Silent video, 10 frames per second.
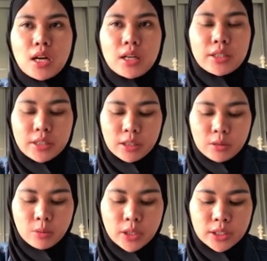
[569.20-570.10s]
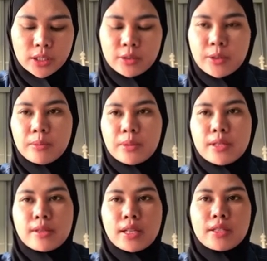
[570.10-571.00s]
The water treatment
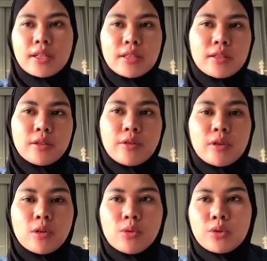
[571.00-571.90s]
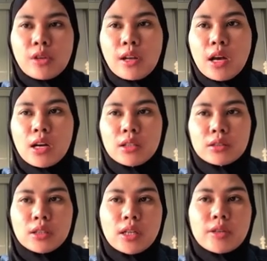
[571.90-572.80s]
such as the raw slug,
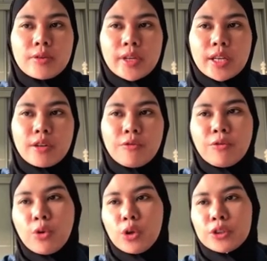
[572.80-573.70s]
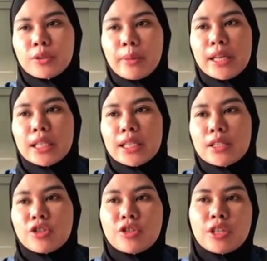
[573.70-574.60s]
a grey, foul smelling
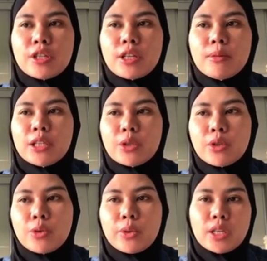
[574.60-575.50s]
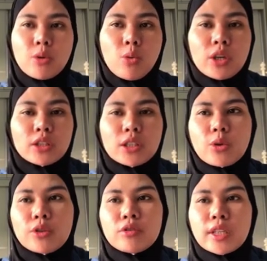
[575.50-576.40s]
syrup liquid with a water
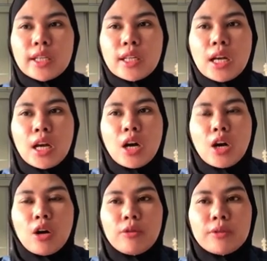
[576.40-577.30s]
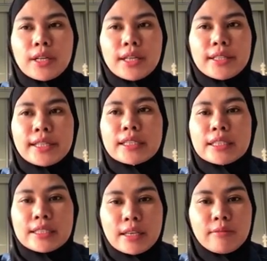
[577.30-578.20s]
content of
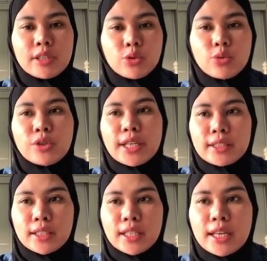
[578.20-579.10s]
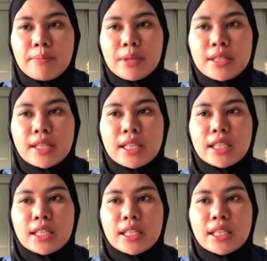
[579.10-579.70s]
97 to 98%.